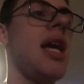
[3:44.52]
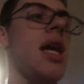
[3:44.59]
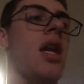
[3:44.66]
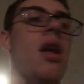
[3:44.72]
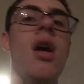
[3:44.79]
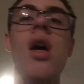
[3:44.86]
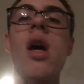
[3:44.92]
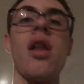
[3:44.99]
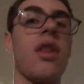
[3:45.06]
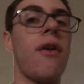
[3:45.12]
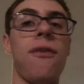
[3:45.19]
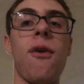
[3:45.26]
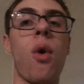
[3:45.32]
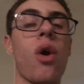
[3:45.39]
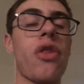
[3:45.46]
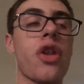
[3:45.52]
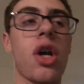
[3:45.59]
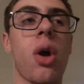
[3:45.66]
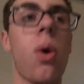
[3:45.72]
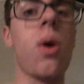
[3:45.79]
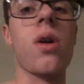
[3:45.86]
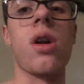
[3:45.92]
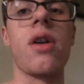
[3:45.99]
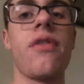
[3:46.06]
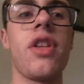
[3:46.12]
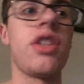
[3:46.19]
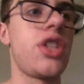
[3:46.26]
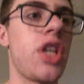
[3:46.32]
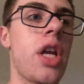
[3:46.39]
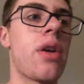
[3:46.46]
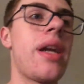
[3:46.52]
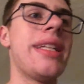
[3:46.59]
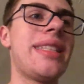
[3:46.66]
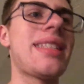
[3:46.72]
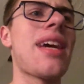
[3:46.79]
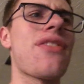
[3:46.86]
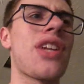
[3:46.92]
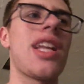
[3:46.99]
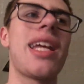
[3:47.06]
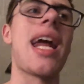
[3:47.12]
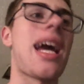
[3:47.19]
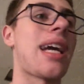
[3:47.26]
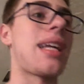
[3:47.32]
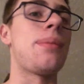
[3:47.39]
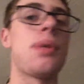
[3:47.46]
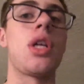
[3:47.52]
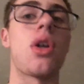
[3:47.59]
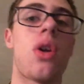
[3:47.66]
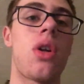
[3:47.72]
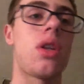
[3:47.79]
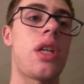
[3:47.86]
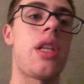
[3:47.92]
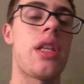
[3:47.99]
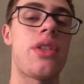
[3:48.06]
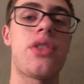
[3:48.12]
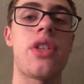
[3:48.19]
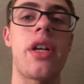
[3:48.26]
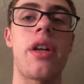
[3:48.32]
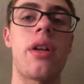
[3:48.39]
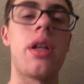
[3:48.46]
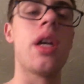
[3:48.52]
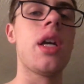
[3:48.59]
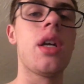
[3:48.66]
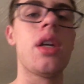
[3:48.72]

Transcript: in the fourth quarter of this year. It's definitely not going to be early this year.